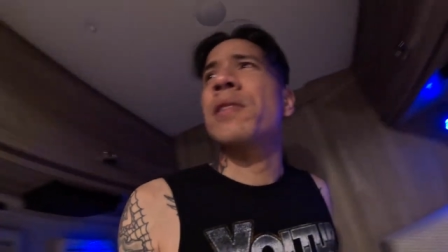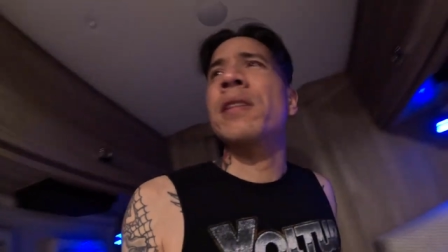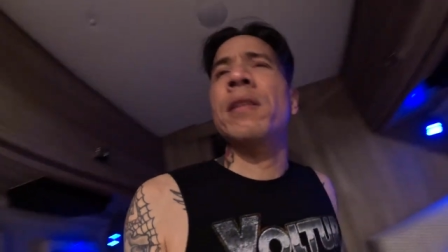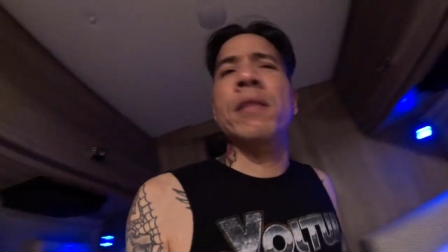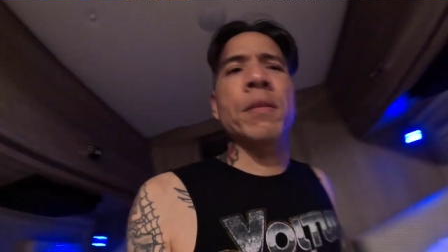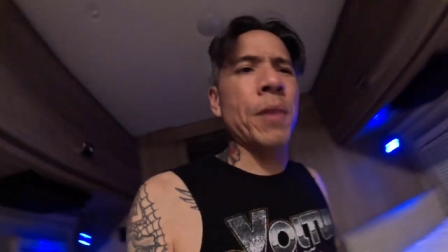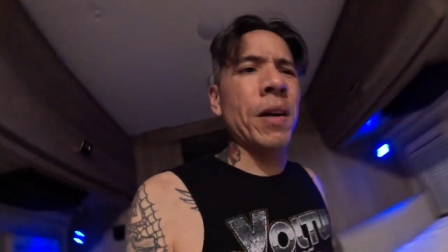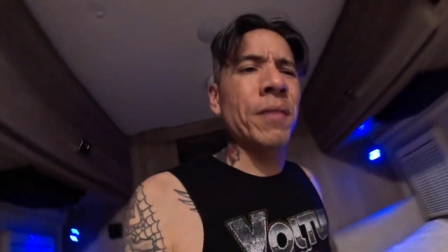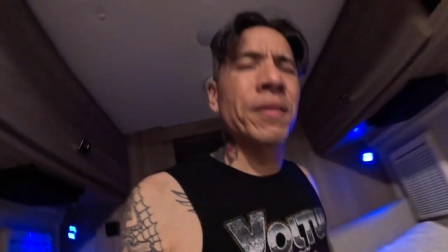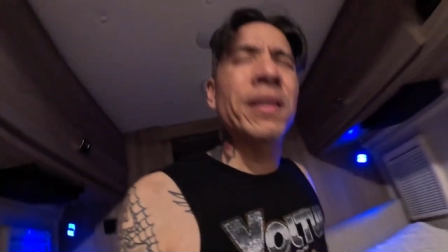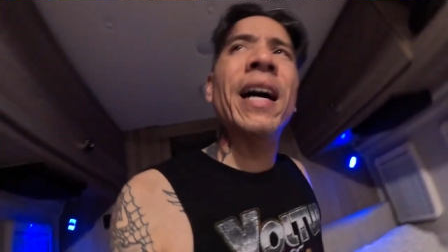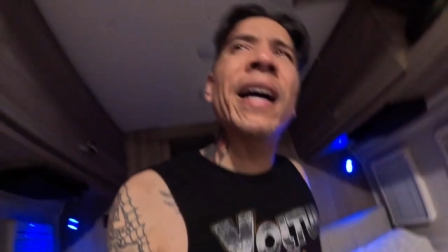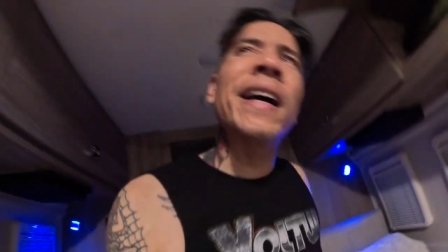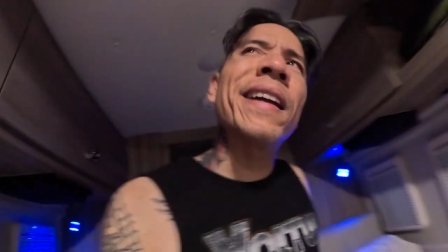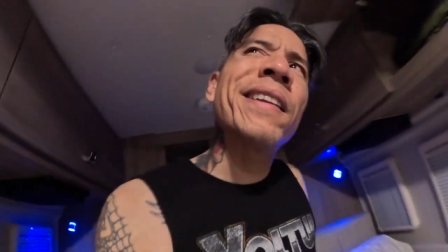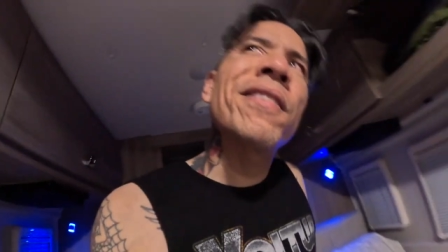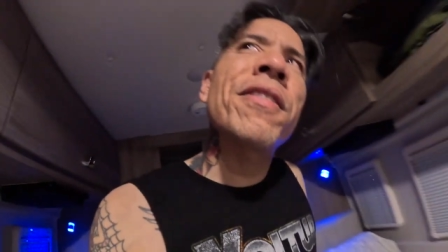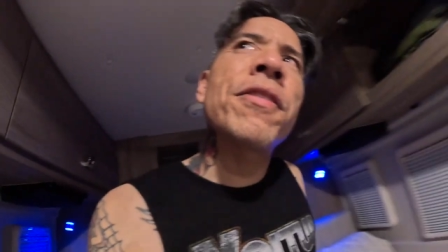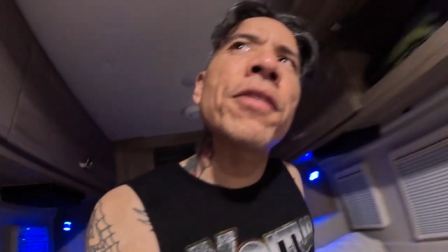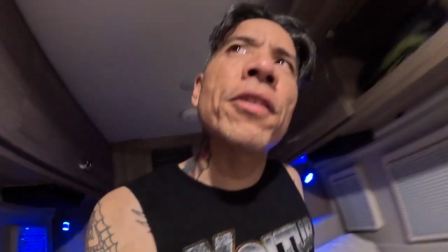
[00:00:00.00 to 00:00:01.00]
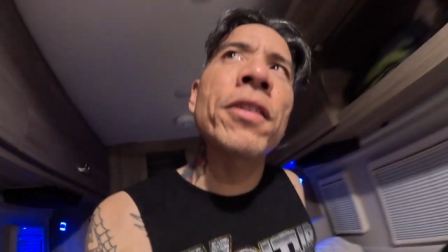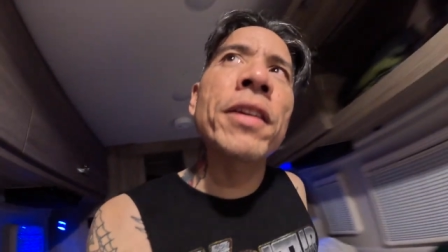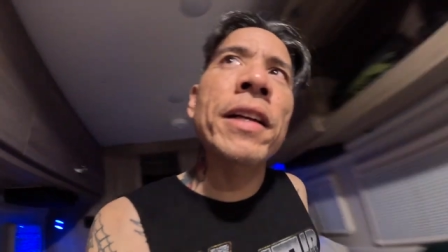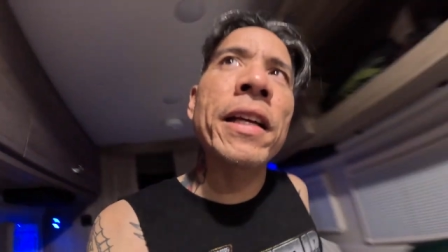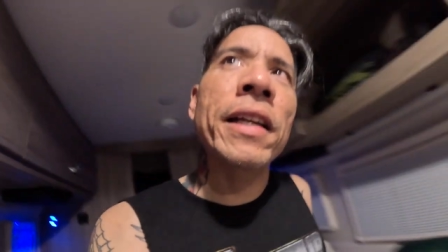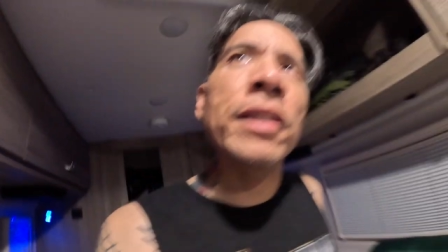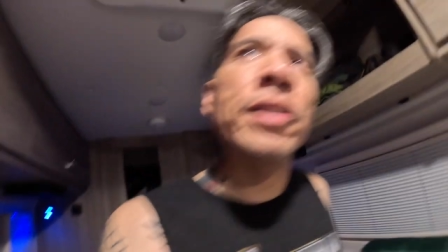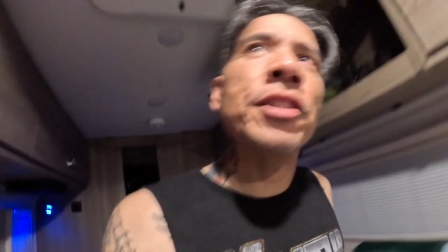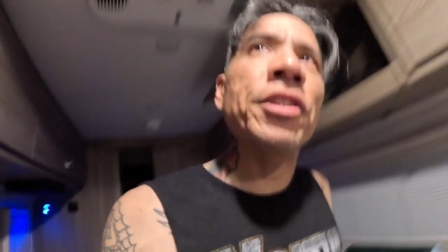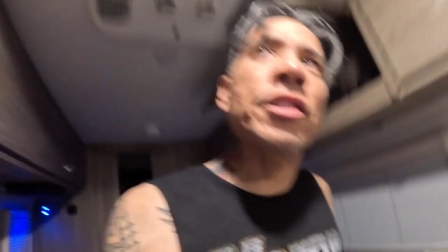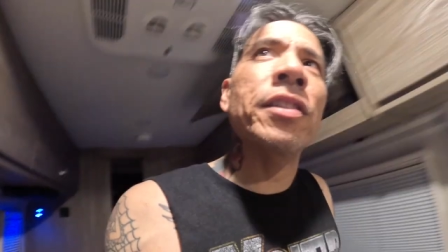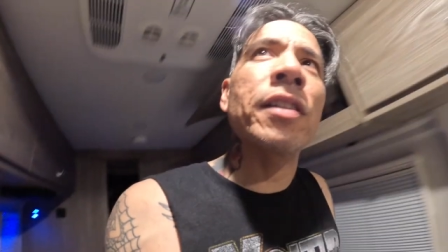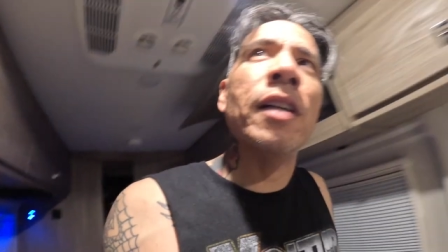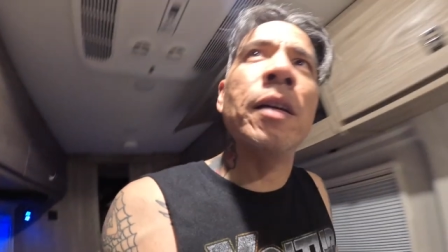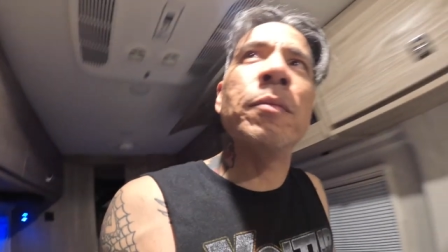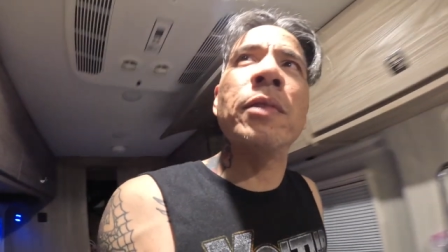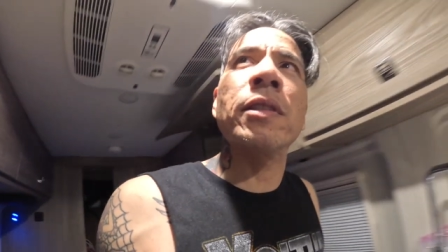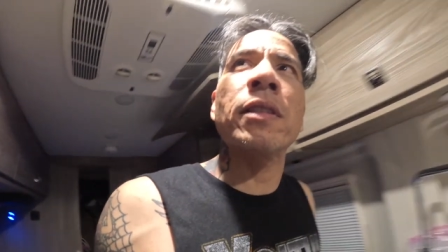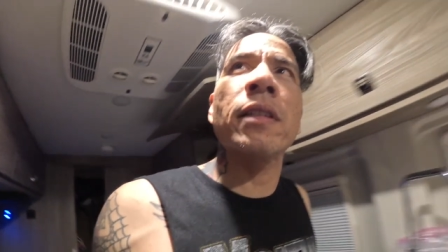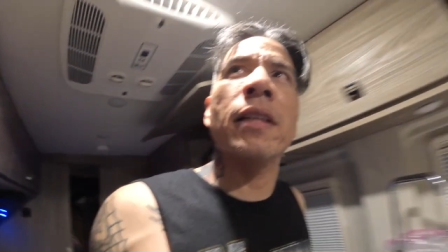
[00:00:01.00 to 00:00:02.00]
is it? It's about nine thirty-ish.
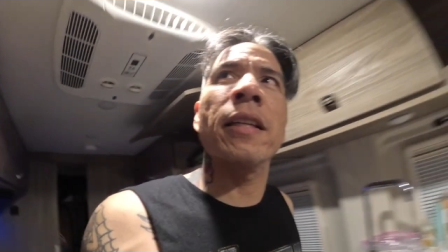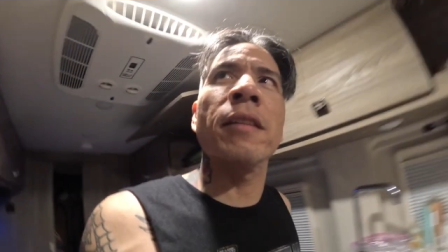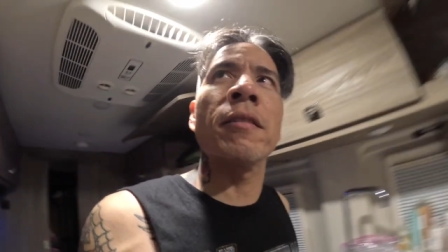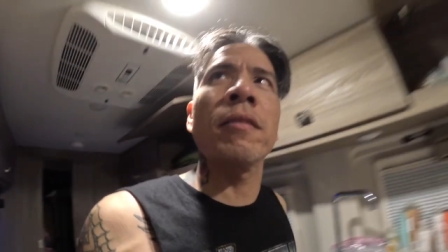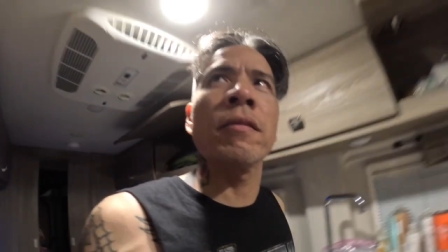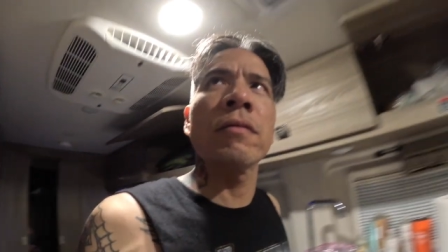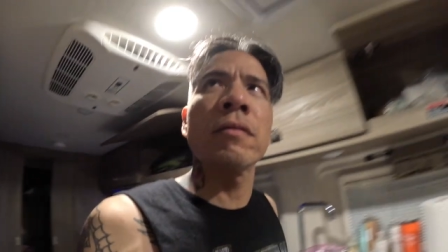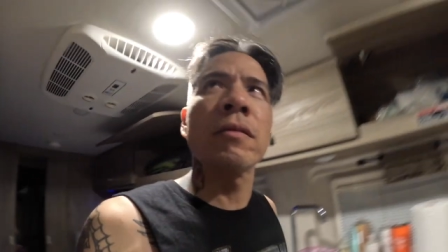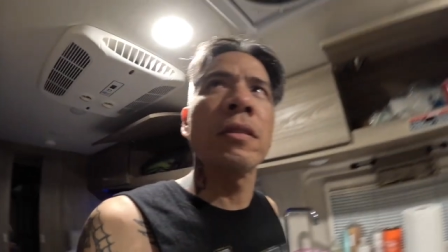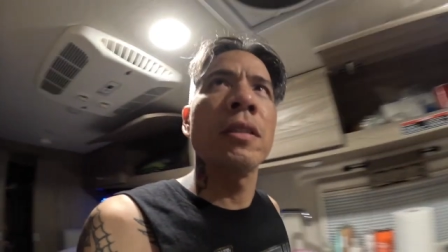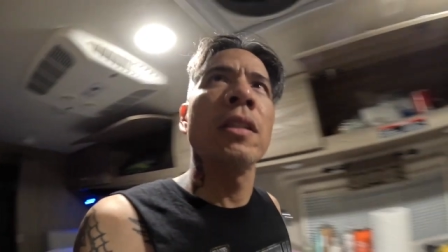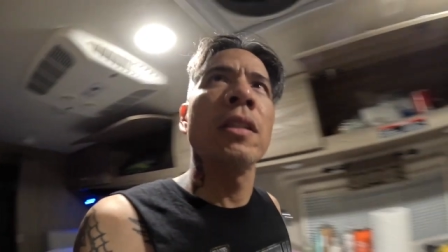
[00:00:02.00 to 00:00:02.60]
I'm just getting